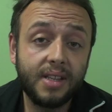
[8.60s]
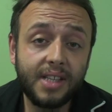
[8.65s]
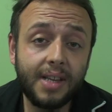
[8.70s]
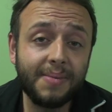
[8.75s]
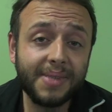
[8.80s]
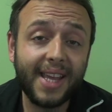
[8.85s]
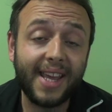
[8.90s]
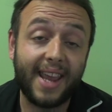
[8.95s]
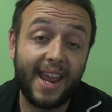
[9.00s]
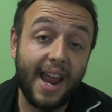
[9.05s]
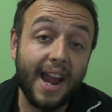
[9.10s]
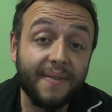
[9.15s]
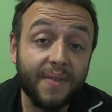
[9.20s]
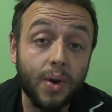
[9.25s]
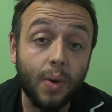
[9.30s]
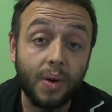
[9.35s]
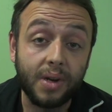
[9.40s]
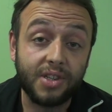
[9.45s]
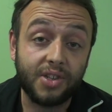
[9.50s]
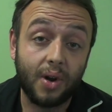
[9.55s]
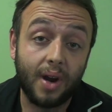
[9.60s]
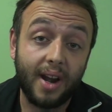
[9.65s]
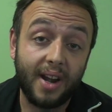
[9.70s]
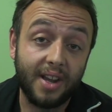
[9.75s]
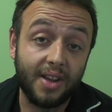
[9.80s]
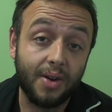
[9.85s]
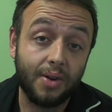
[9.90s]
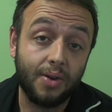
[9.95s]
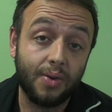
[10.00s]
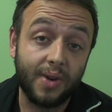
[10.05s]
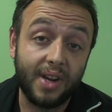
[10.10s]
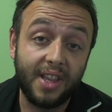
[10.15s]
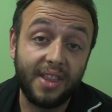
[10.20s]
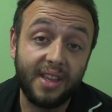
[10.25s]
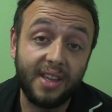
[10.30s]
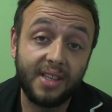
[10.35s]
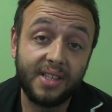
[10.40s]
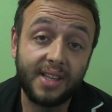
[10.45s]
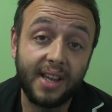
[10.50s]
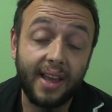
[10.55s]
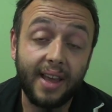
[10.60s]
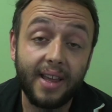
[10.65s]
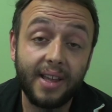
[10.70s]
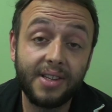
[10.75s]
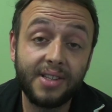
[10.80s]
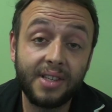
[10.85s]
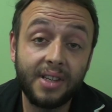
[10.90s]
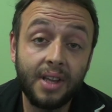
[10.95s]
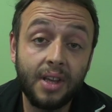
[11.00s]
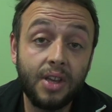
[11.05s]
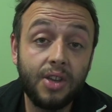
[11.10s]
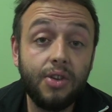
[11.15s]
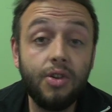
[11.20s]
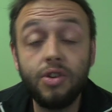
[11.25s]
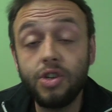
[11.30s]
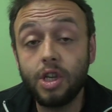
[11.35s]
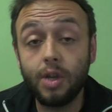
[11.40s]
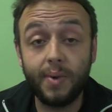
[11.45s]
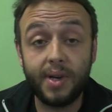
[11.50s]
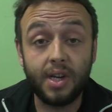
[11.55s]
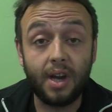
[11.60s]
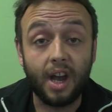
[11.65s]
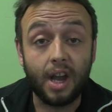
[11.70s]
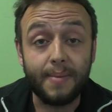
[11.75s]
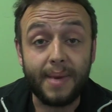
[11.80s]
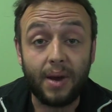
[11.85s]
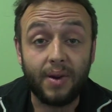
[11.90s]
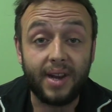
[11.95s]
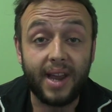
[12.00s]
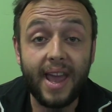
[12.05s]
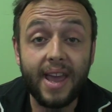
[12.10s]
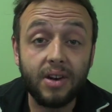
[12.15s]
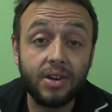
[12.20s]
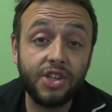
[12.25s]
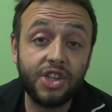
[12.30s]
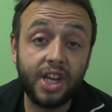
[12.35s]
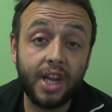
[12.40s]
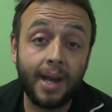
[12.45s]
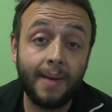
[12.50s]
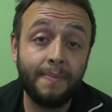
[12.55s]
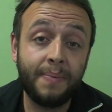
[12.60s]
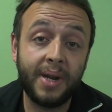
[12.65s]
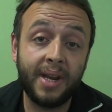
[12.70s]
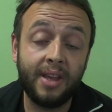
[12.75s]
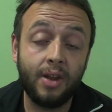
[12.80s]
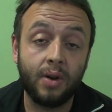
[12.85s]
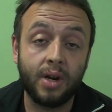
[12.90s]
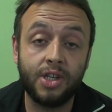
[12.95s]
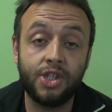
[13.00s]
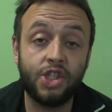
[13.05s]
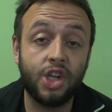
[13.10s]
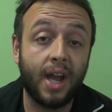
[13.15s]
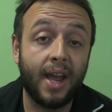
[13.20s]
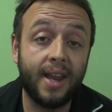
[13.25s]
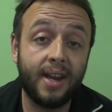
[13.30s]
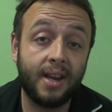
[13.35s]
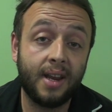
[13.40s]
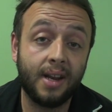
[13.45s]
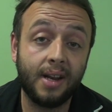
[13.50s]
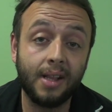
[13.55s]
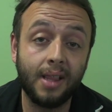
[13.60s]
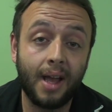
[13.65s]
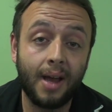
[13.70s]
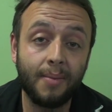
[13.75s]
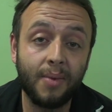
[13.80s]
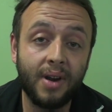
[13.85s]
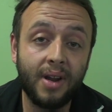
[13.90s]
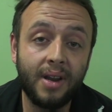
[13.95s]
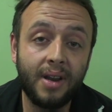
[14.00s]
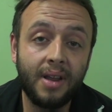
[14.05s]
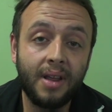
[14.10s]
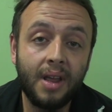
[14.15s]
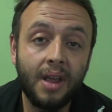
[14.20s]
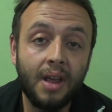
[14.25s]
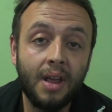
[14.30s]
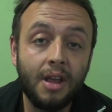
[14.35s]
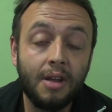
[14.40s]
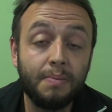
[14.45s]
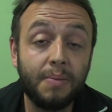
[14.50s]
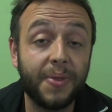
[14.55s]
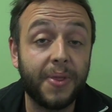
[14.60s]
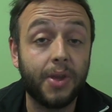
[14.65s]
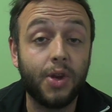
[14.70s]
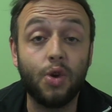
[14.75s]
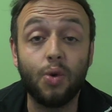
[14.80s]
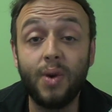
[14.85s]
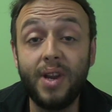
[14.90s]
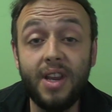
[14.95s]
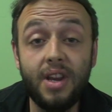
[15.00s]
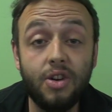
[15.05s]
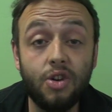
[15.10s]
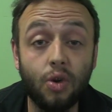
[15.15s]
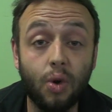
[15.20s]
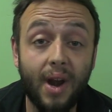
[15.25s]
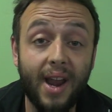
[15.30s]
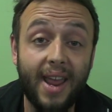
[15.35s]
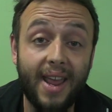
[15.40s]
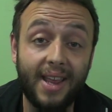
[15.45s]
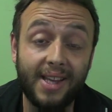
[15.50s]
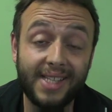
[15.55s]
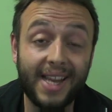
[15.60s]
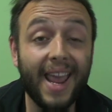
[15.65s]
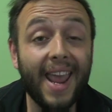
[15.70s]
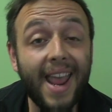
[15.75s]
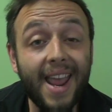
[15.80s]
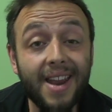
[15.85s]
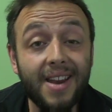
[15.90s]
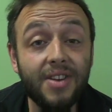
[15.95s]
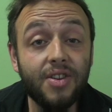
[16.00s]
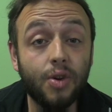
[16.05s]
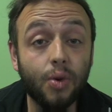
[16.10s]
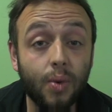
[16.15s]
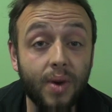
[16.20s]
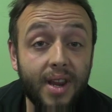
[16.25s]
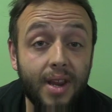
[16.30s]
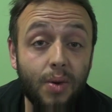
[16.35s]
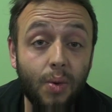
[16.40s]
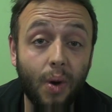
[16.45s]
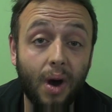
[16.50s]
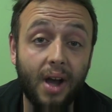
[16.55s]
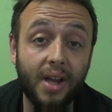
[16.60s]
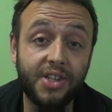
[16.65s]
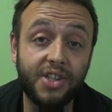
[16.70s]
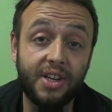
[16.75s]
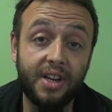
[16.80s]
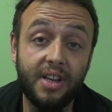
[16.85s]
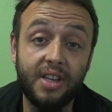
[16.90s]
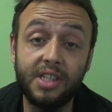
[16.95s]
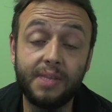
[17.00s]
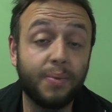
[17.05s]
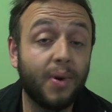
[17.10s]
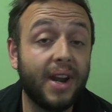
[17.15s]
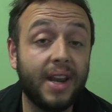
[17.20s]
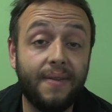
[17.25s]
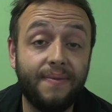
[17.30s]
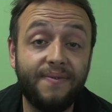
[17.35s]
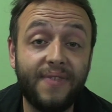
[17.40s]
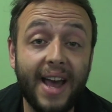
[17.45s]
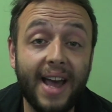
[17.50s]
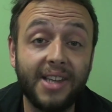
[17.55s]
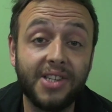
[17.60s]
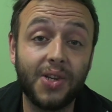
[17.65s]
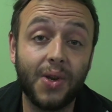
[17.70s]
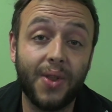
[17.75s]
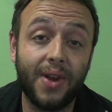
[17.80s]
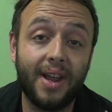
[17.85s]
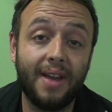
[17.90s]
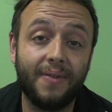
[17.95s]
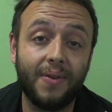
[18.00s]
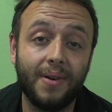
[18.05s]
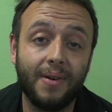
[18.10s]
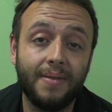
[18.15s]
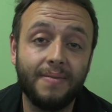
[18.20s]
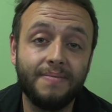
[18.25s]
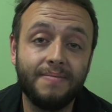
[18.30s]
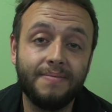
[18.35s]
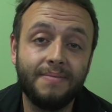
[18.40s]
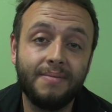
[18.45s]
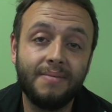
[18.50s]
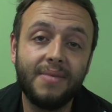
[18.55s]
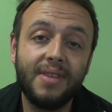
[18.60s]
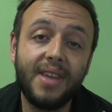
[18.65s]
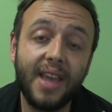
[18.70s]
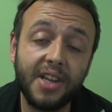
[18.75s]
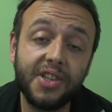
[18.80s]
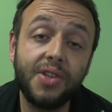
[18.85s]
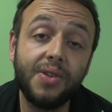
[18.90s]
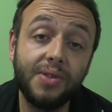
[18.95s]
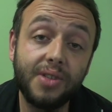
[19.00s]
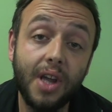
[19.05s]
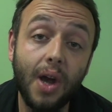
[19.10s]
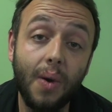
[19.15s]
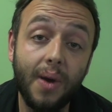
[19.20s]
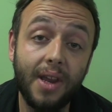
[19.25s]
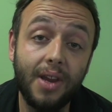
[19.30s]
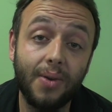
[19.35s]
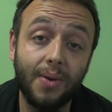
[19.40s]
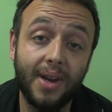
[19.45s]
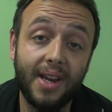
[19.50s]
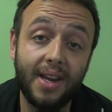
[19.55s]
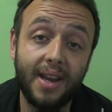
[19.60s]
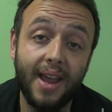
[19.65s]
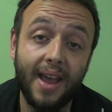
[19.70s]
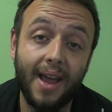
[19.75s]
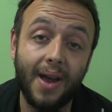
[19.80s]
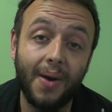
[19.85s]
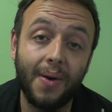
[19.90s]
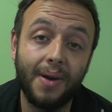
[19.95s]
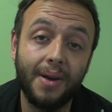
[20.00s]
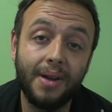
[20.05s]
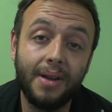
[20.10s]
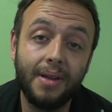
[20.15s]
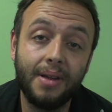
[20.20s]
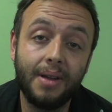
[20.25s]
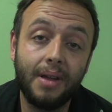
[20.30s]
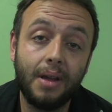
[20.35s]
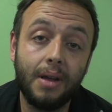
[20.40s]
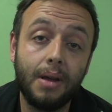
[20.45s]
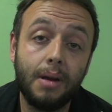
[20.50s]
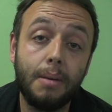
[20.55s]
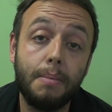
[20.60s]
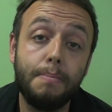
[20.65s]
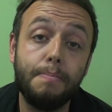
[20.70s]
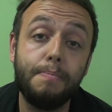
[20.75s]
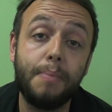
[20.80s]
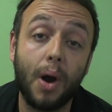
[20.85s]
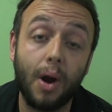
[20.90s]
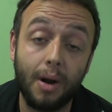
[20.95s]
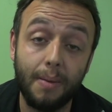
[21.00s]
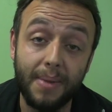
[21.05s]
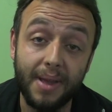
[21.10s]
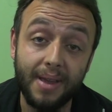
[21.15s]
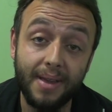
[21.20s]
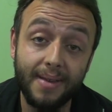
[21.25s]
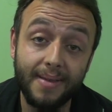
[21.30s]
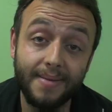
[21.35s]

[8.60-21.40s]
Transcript: Seems like everyone's trying to go green these days. Usually we talk about an energy company or a giant conglomerate, but the green craze and greenwashing is spreading faster than ever. Guess who's going green now? Barbie.